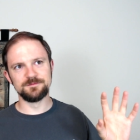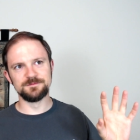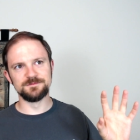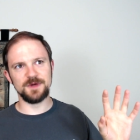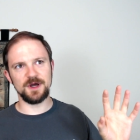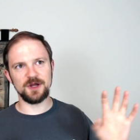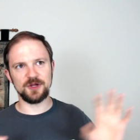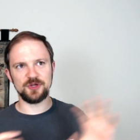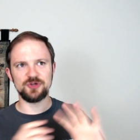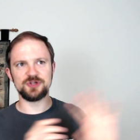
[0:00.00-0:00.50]

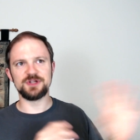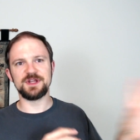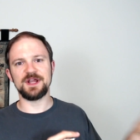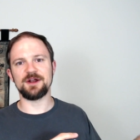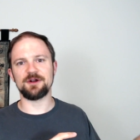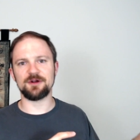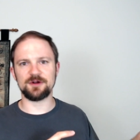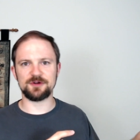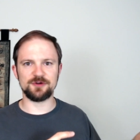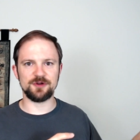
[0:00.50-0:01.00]
a good
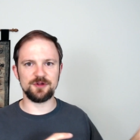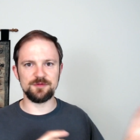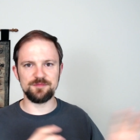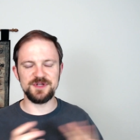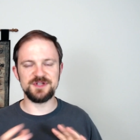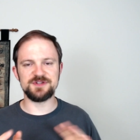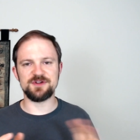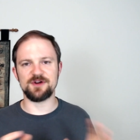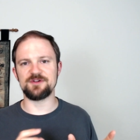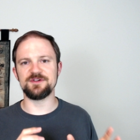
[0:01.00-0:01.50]
character could
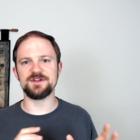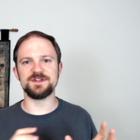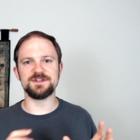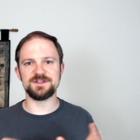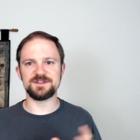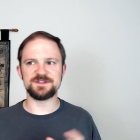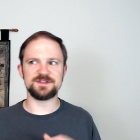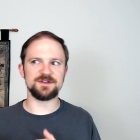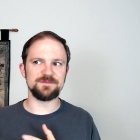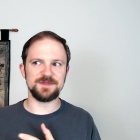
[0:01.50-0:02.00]
be turned
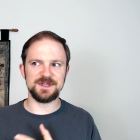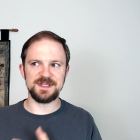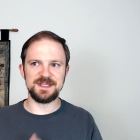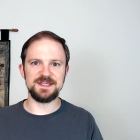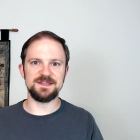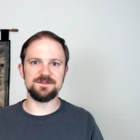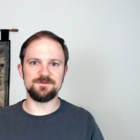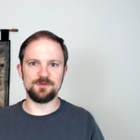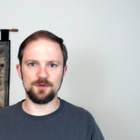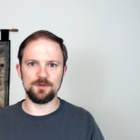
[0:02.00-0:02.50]
into something
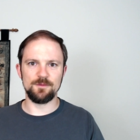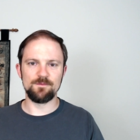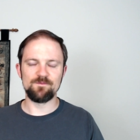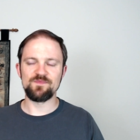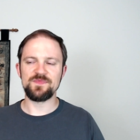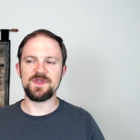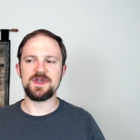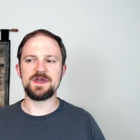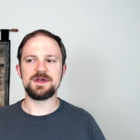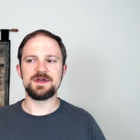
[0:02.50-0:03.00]
evil.
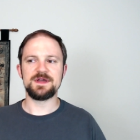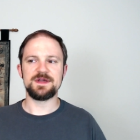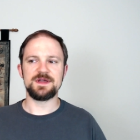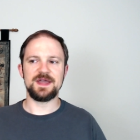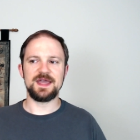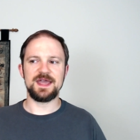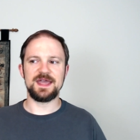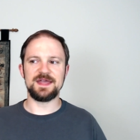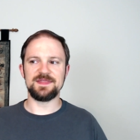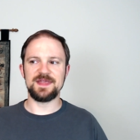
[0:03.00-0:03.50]

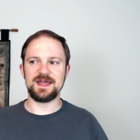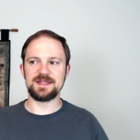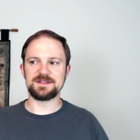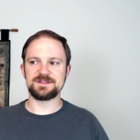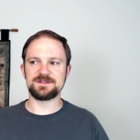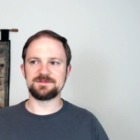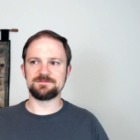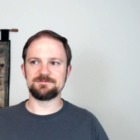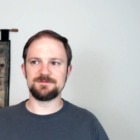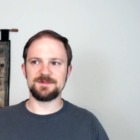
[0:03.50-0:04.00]
And
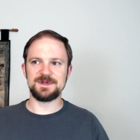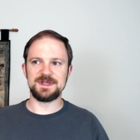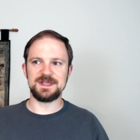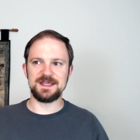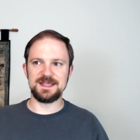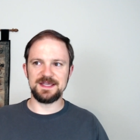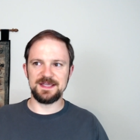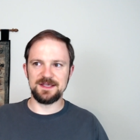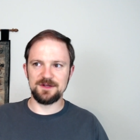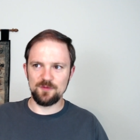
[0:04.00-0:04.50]
that's,
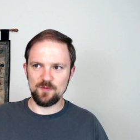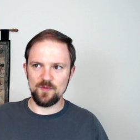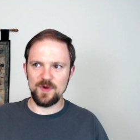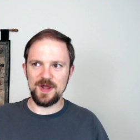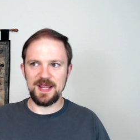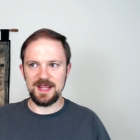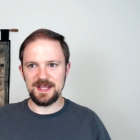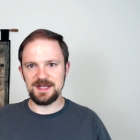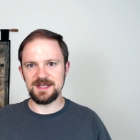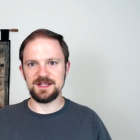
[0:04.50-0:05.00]
in a
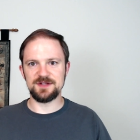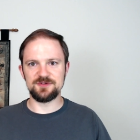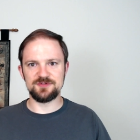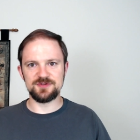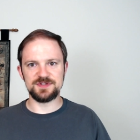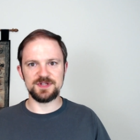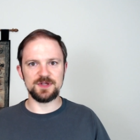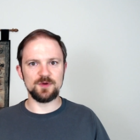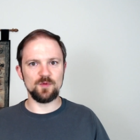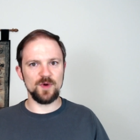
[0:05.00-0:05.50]
way, an
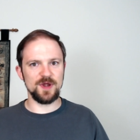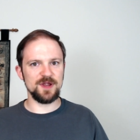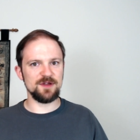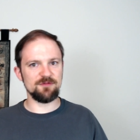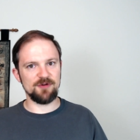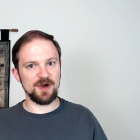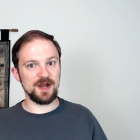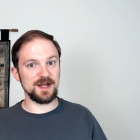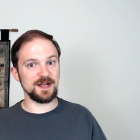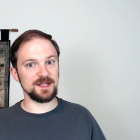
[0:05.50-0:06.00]
interesting way
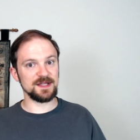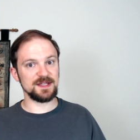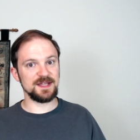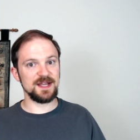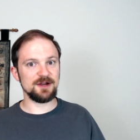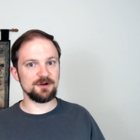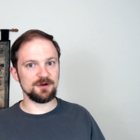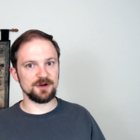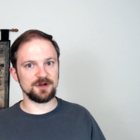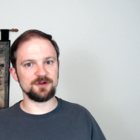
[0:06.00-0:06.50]
of writing a
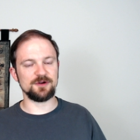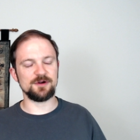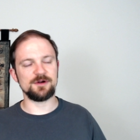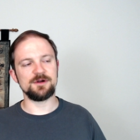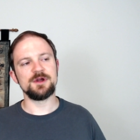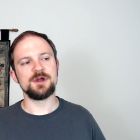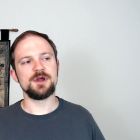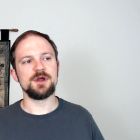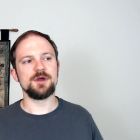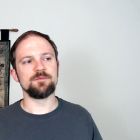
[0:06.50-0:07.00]
character.
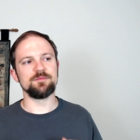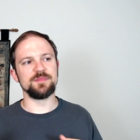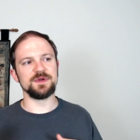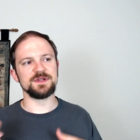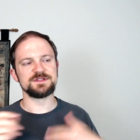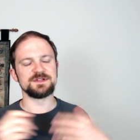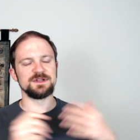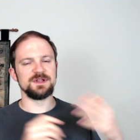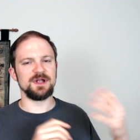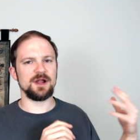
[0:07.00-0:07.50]
But
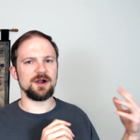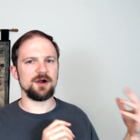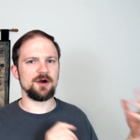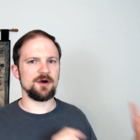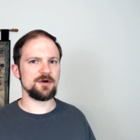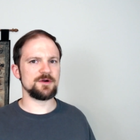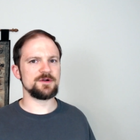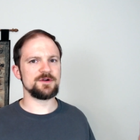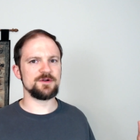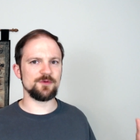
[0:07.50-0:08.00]
it's a lot
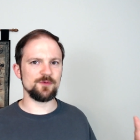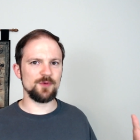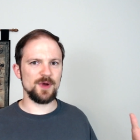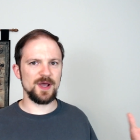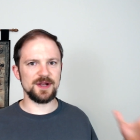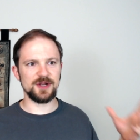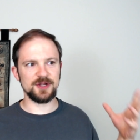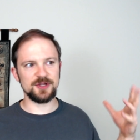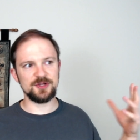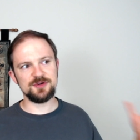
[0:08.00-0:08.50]
harder to
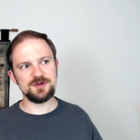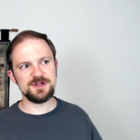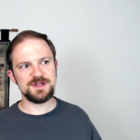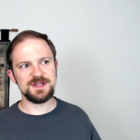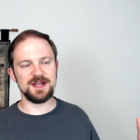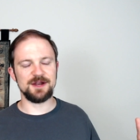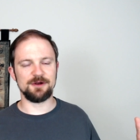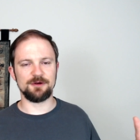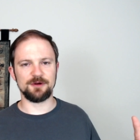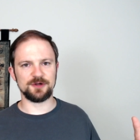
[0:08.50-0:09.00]
write a good
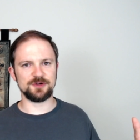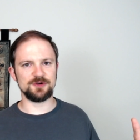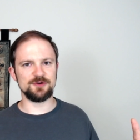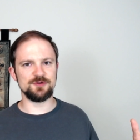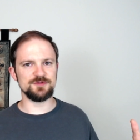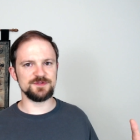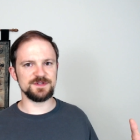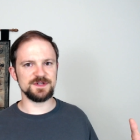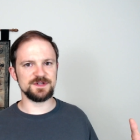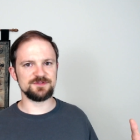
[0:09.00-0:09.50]
character
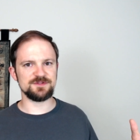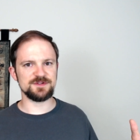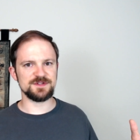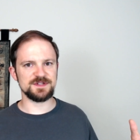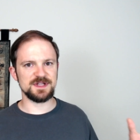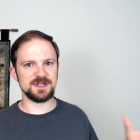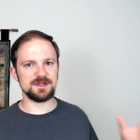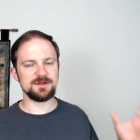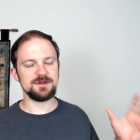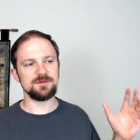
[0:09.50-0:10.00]
who's
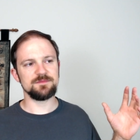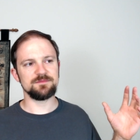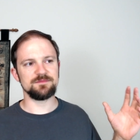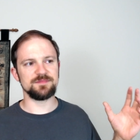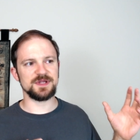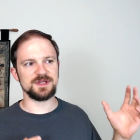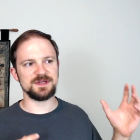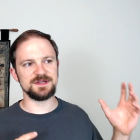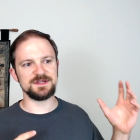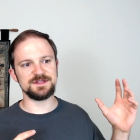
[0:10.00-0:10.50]
interesting,
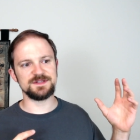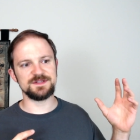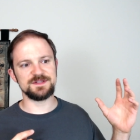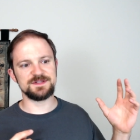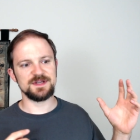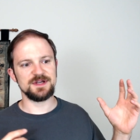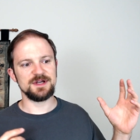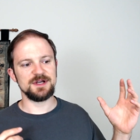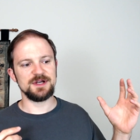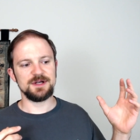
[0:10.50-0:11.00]

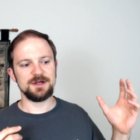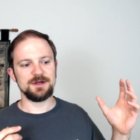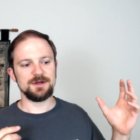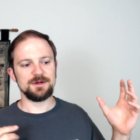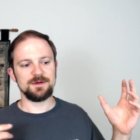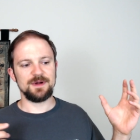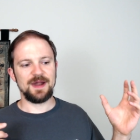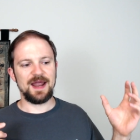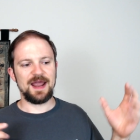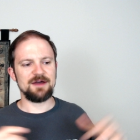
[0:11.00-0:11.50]
because
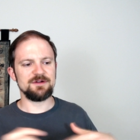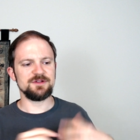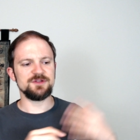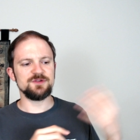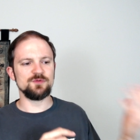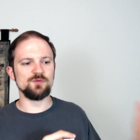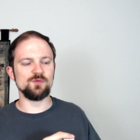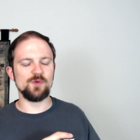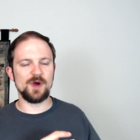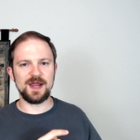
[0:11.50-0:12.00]
how do
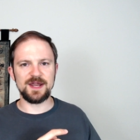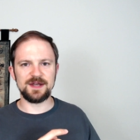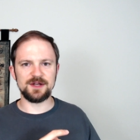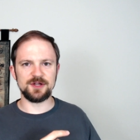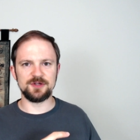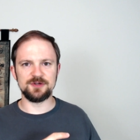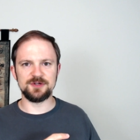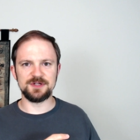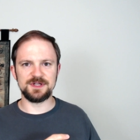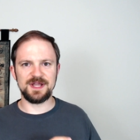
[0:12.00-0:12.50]
you write a
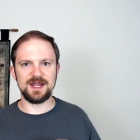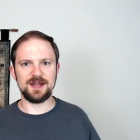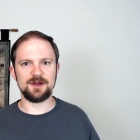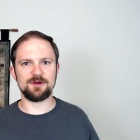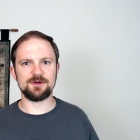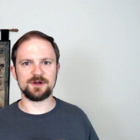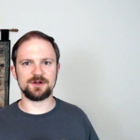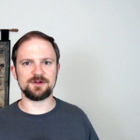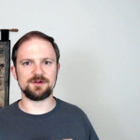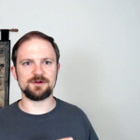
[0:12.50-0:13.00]
good
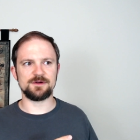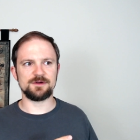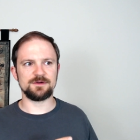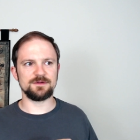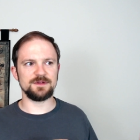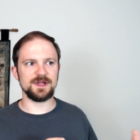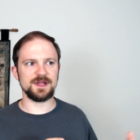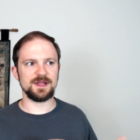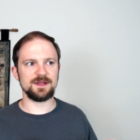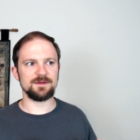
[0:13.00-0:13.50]
character?
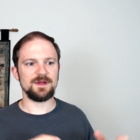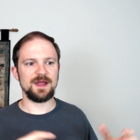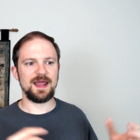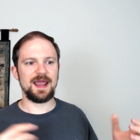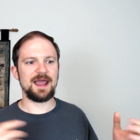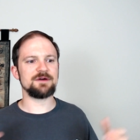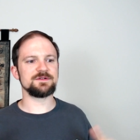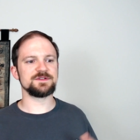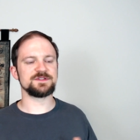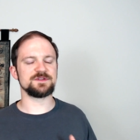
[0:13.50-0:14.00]
Like,
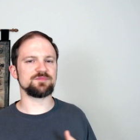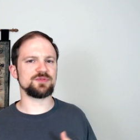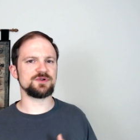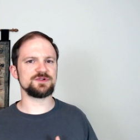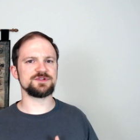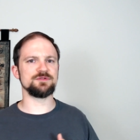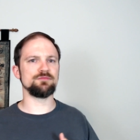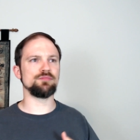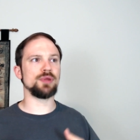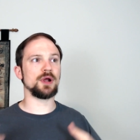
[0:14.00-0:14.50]
how does a
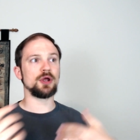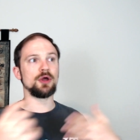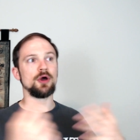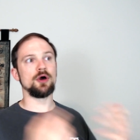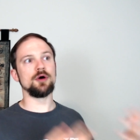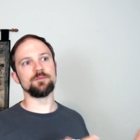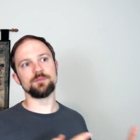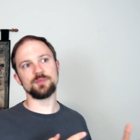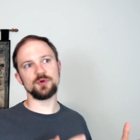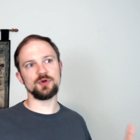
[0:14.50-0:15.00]
person
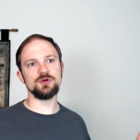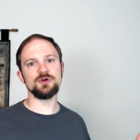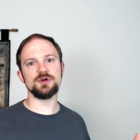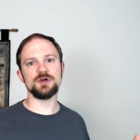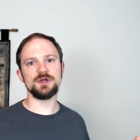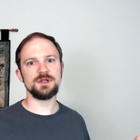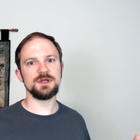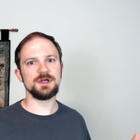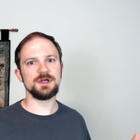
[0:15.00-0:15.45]
become good?